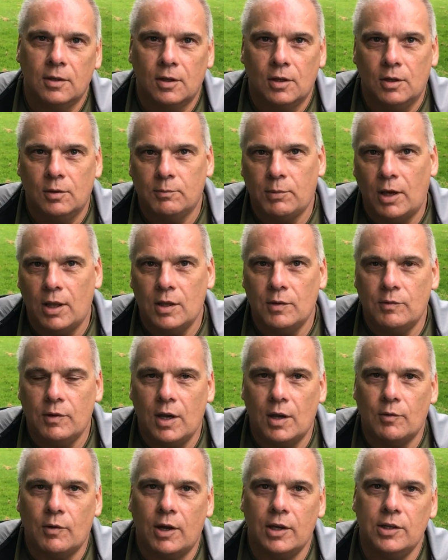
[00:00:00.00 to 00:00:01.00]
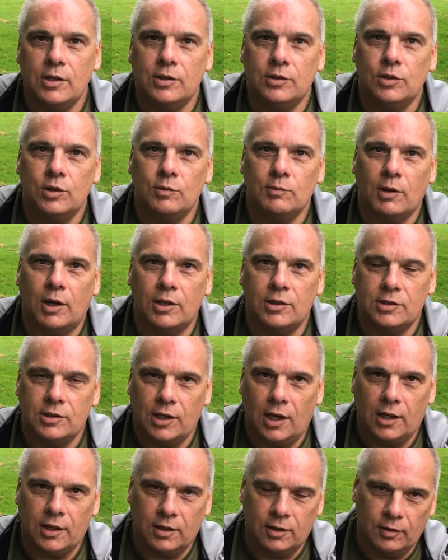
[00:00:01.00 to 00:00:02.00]
And by the way, while you do my
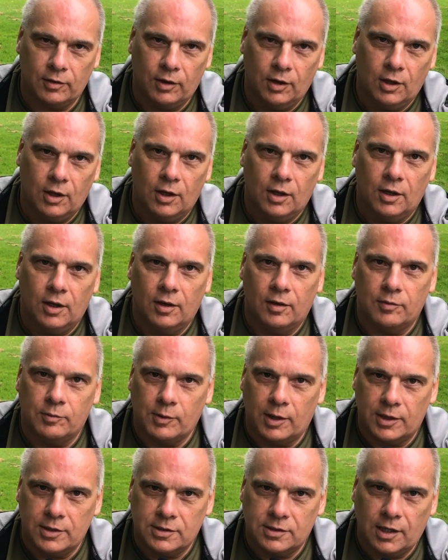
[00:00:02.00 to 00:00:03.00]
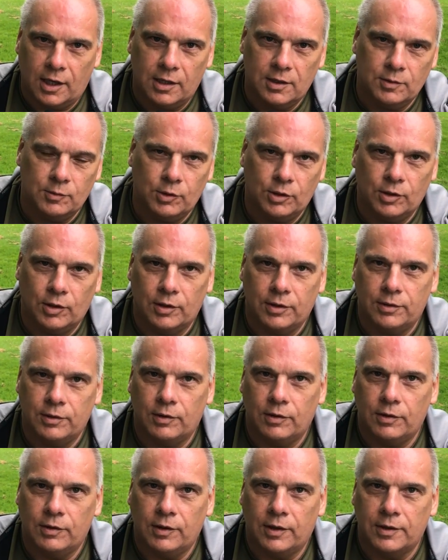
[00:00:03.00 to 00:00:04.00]
check of my sight and we go through
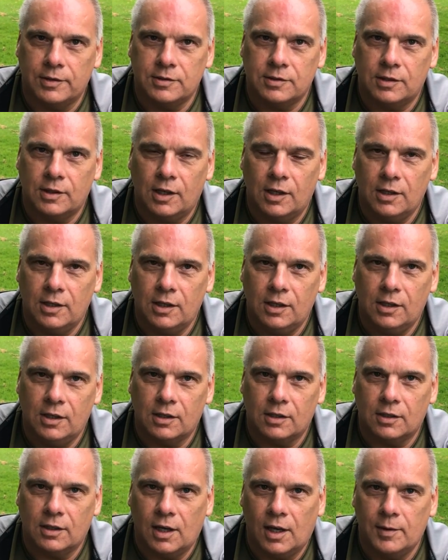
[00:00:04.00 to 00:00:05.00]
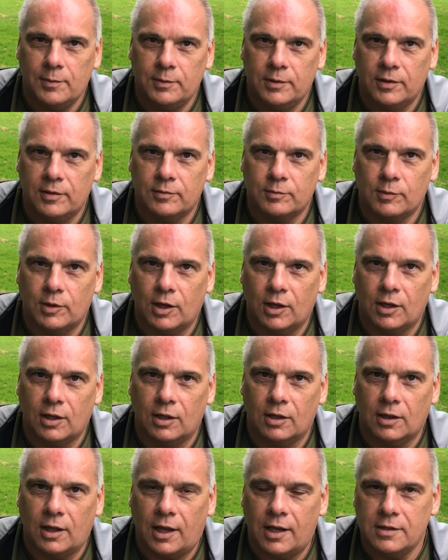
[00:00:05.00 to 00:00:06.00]
things, can I get a copy of my
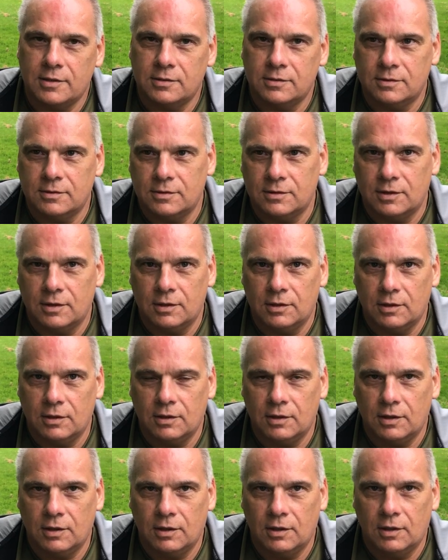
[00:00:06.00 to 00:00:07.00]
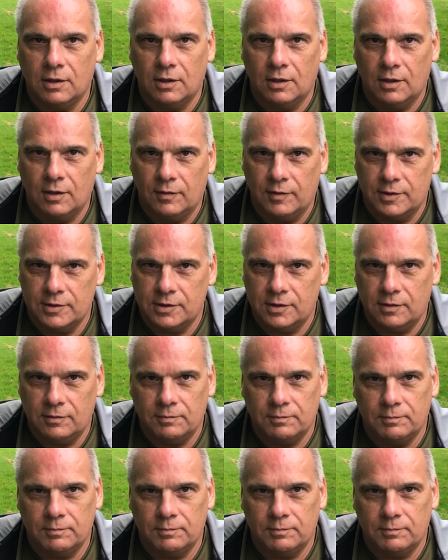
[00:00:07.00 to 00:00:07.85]
last visit?"